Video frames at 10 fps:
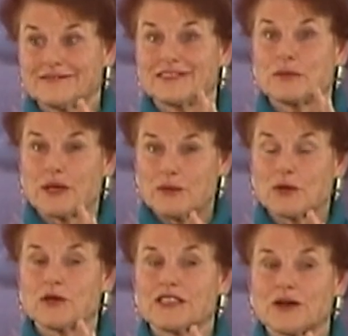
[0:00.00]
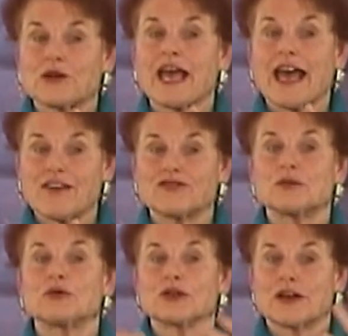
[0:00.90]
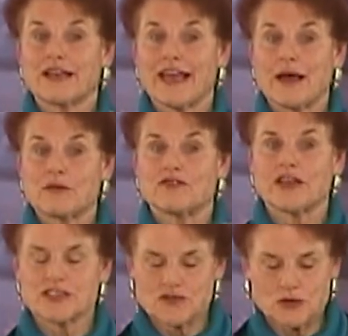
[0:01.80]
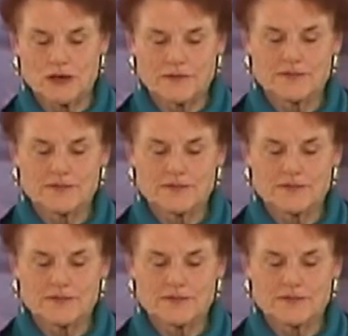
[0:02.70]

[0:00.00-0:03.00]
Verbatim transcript: the people we don't have to put on a happy face for.